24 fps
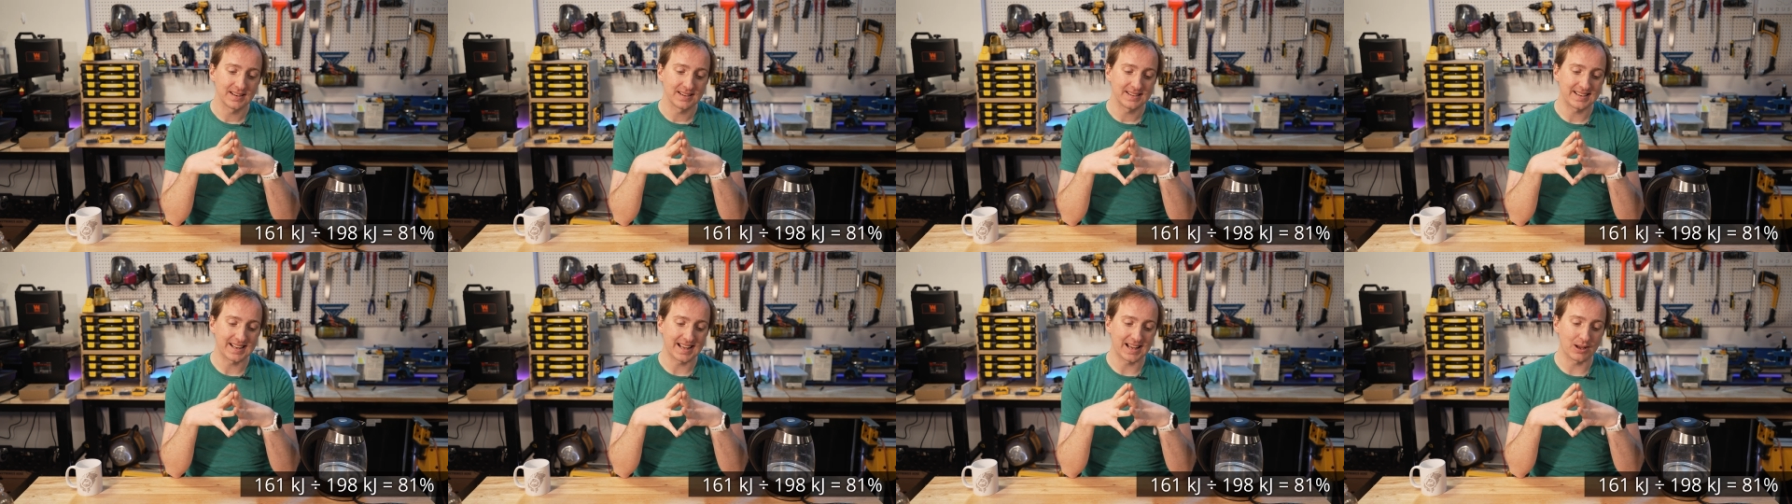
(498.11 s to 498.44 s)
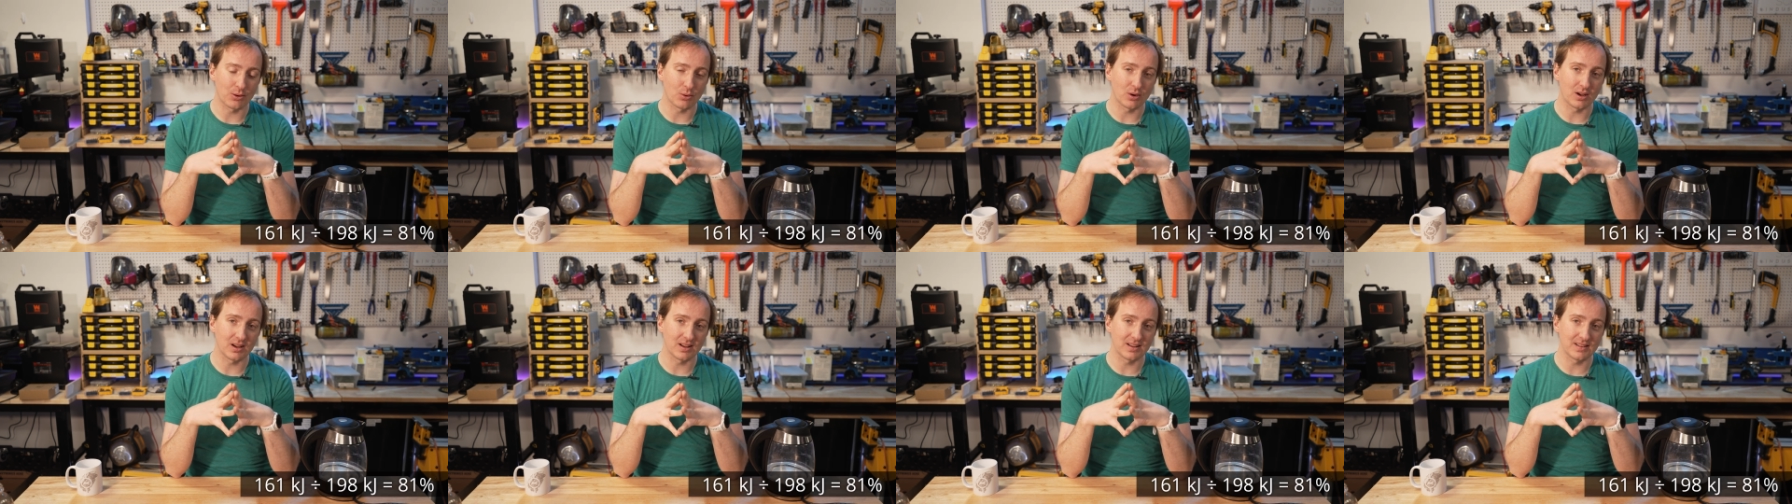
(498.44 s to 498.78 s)

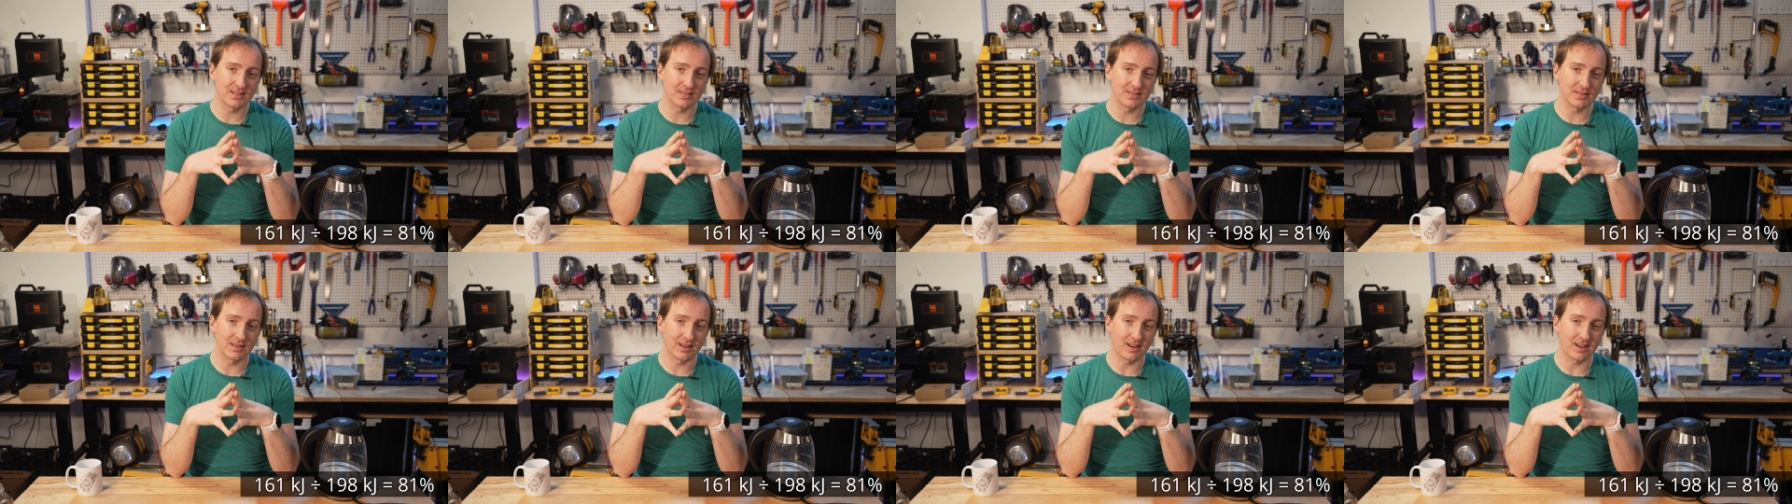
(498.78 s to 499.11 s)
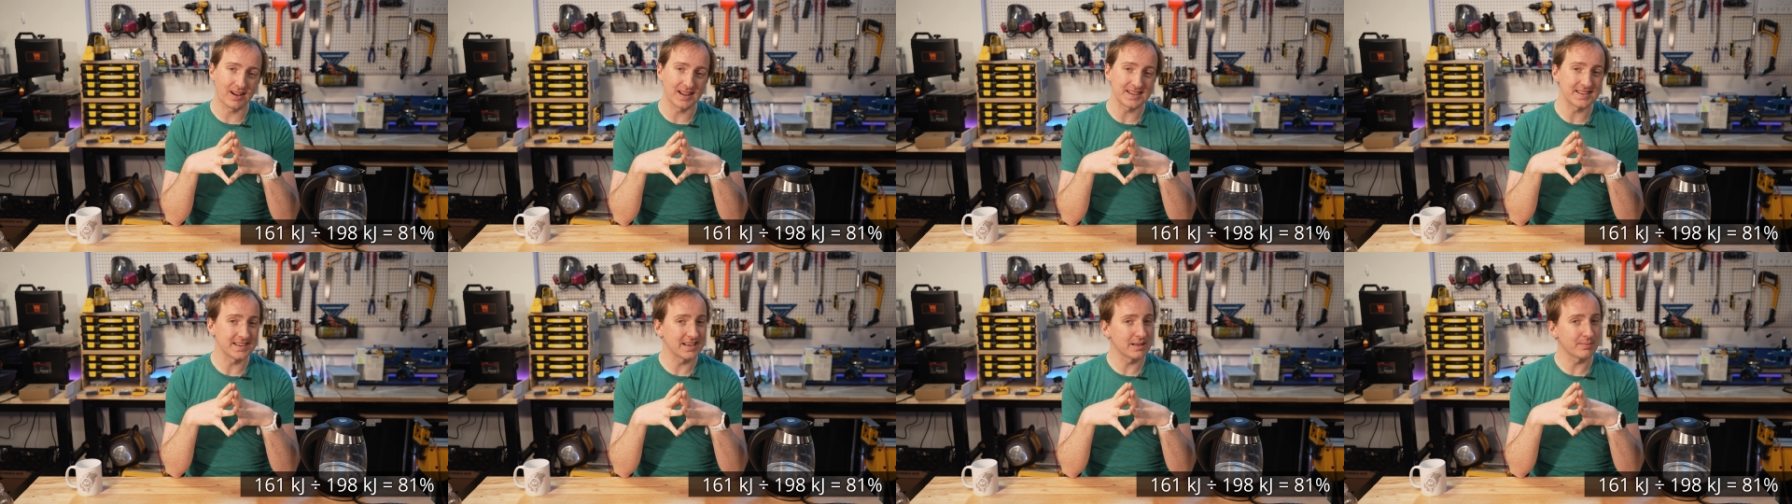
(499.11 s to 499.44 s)
Now,
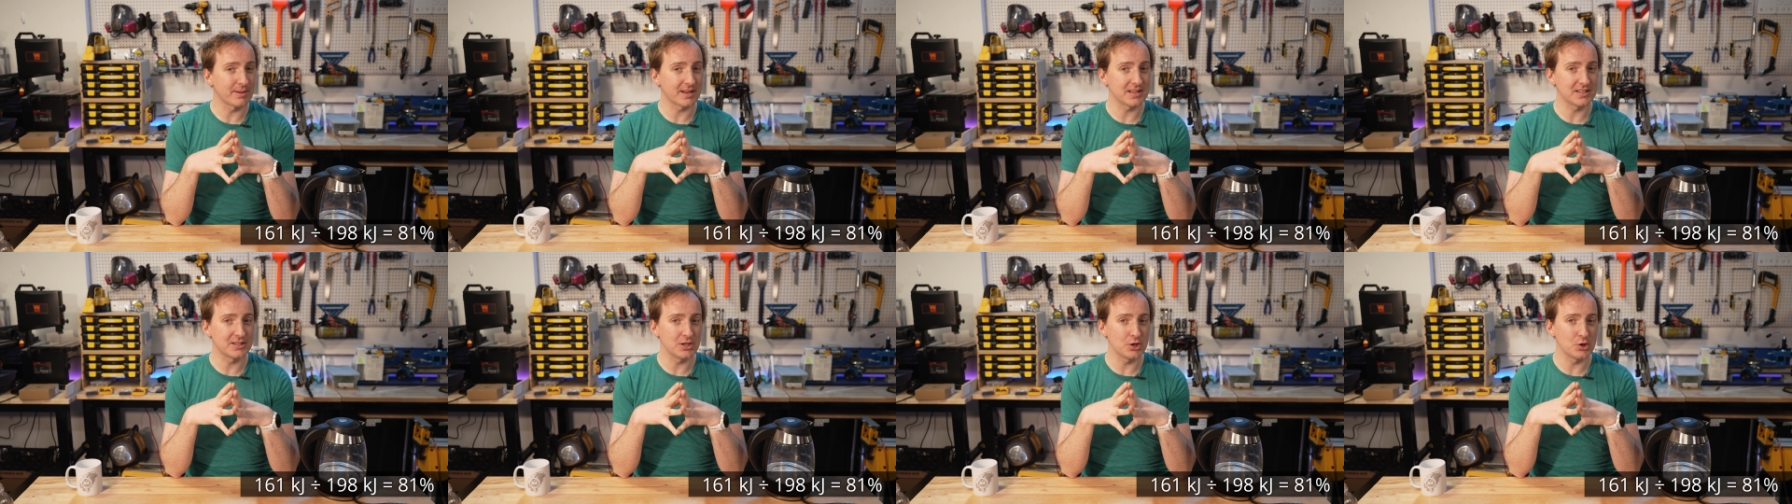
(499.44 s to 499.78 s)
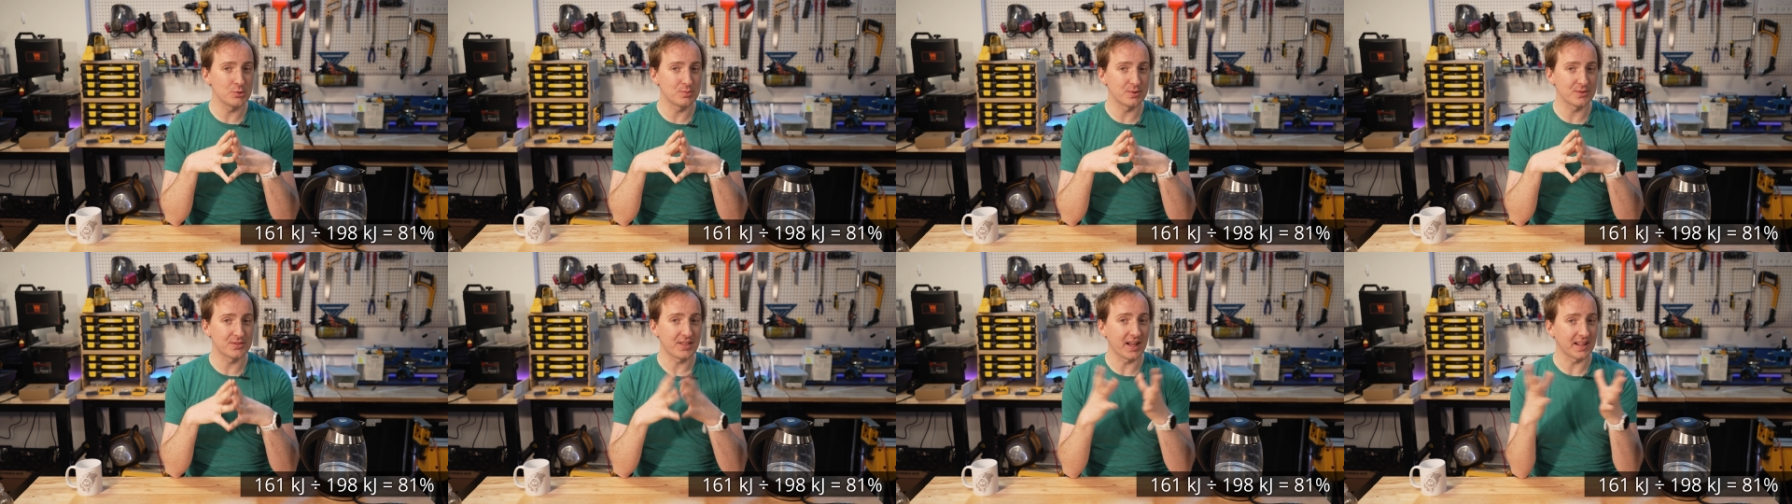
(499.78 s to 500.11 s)
I don't know about you,
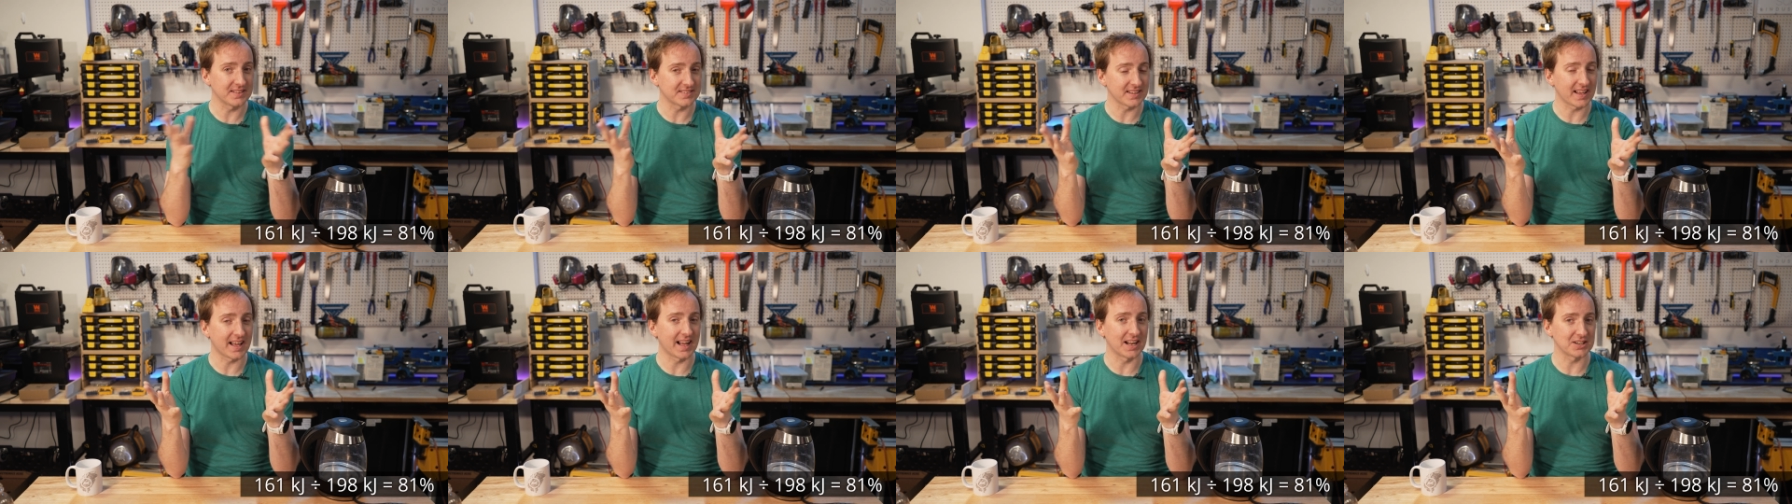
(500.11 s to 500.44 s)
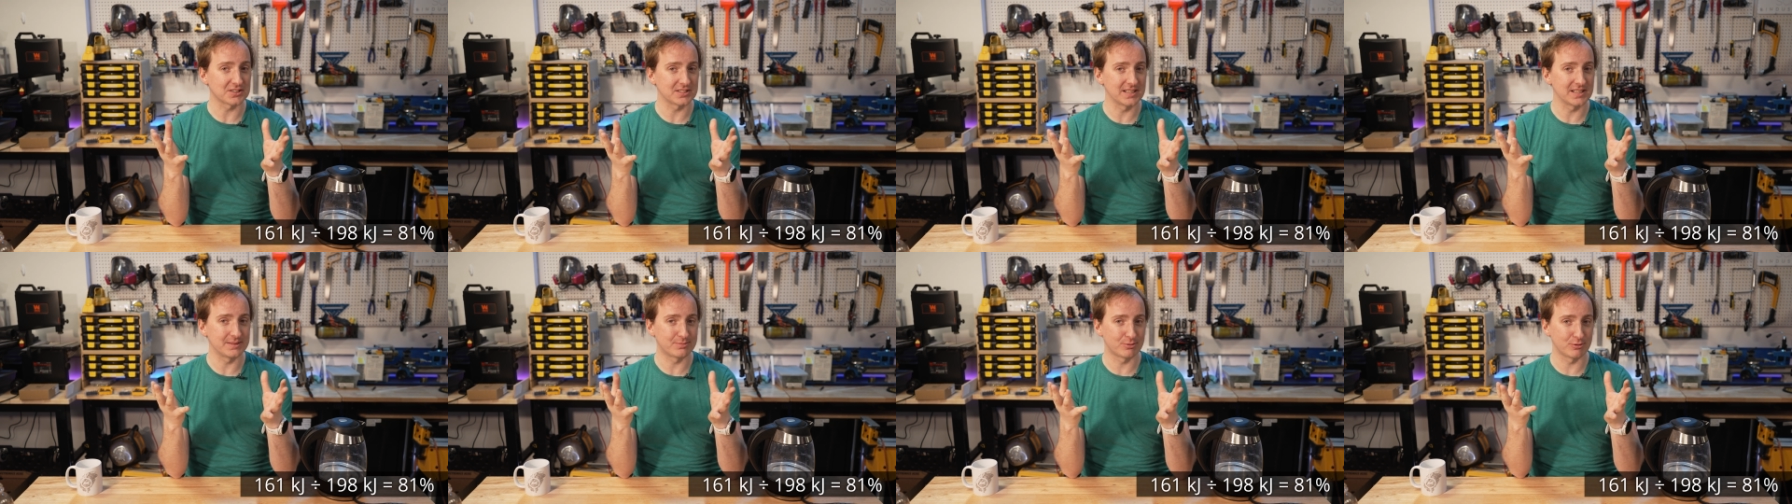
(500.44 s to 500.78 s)
but that's
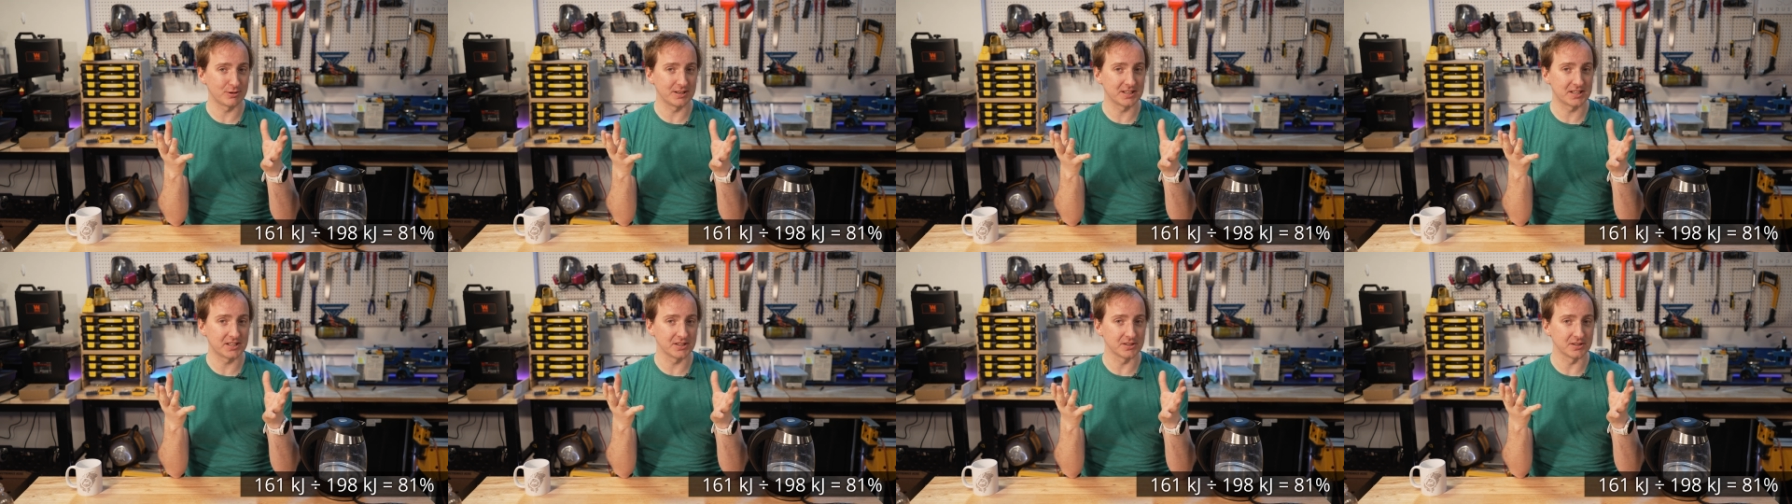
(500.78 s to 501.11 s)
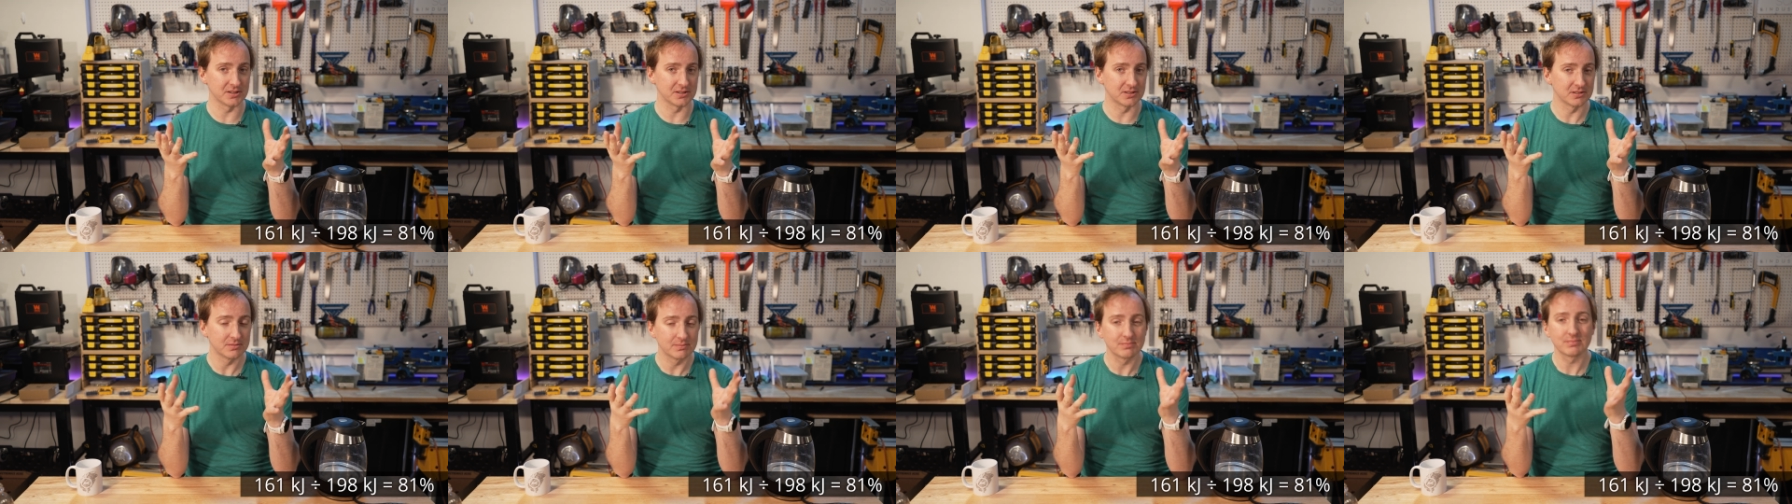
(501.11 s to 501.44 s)
actually pretty
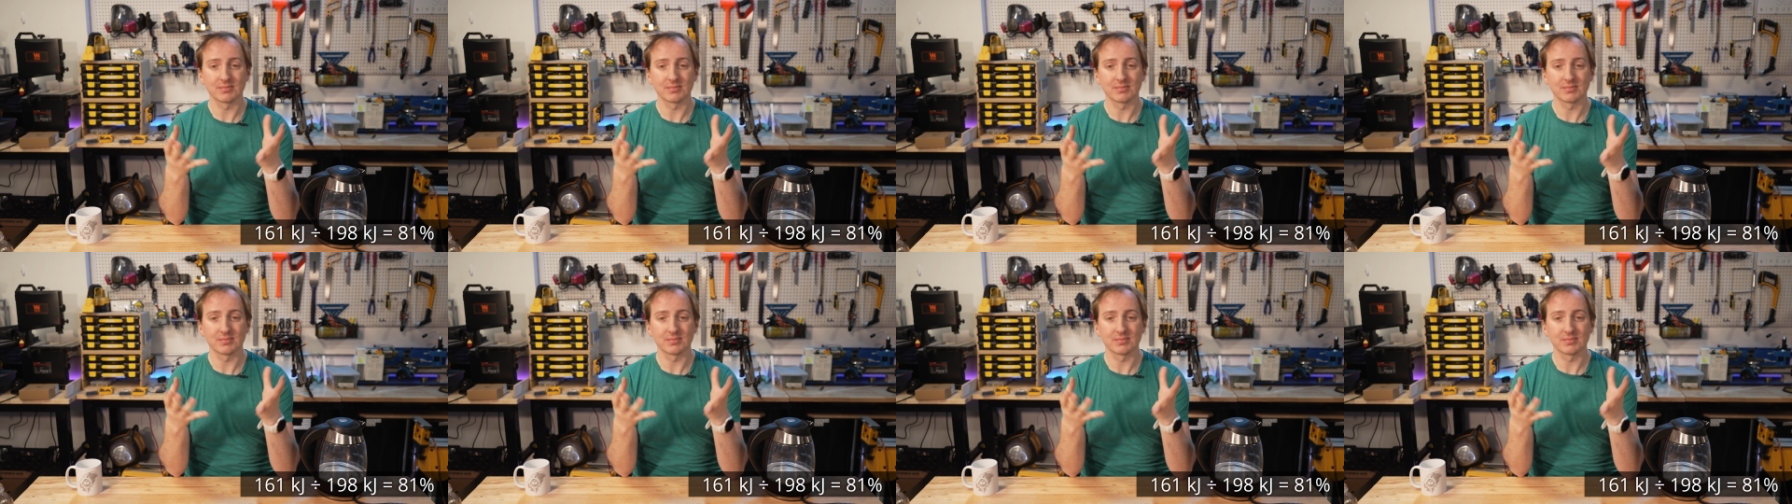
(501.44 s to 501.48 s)
good.